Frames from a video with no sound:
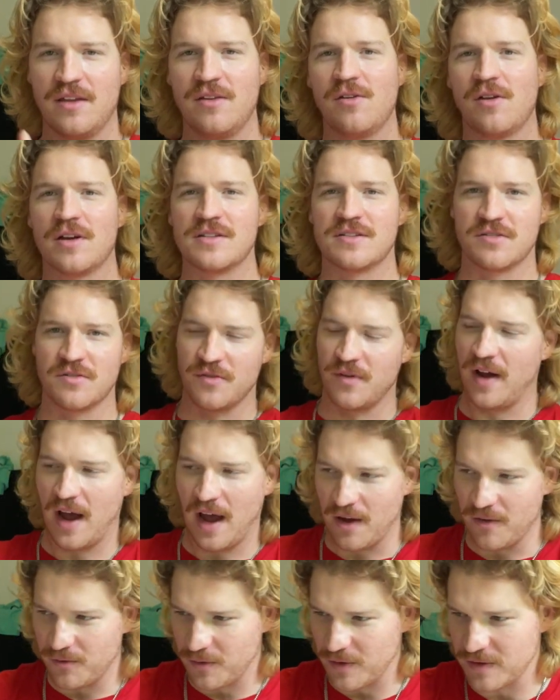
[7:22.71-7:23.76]
You can
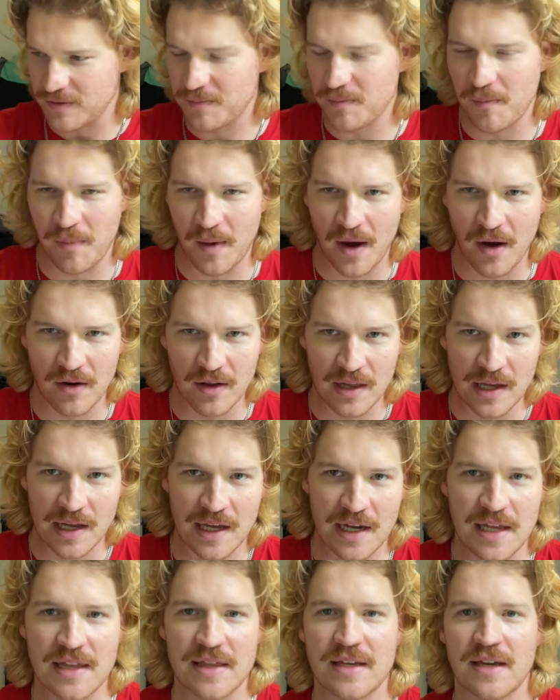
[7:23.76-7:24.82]
survive with barely
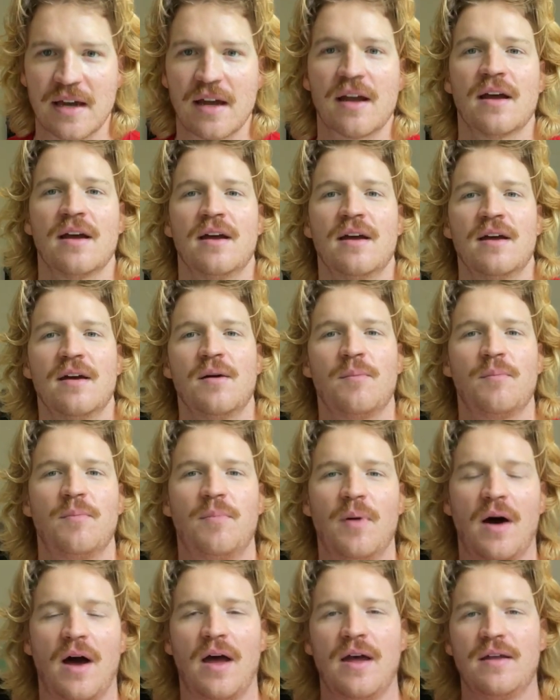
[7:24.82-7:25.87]
anything,
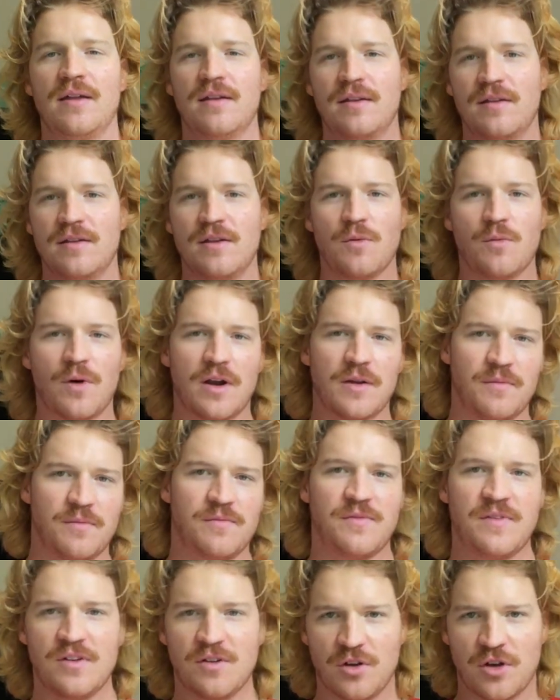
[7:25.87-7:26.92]
but you want to
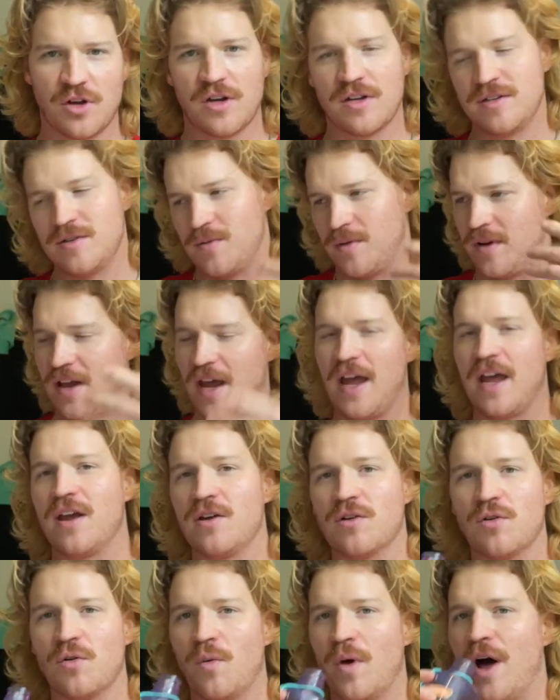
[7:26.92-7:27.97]
feel good. You want to
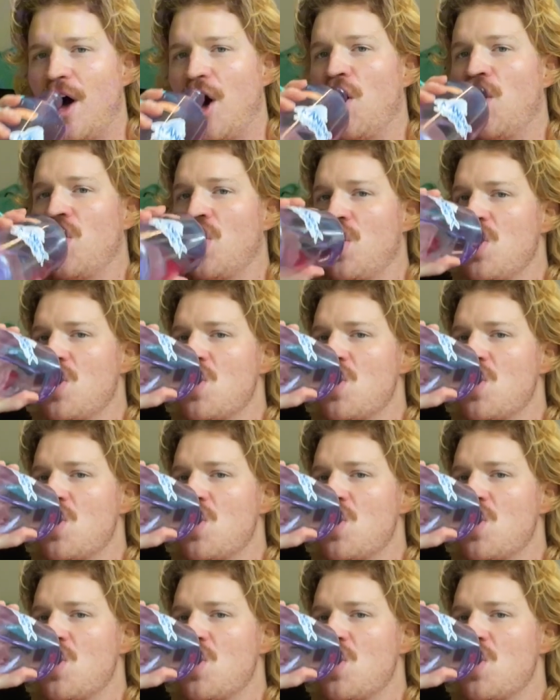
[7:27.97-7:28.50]
angle well.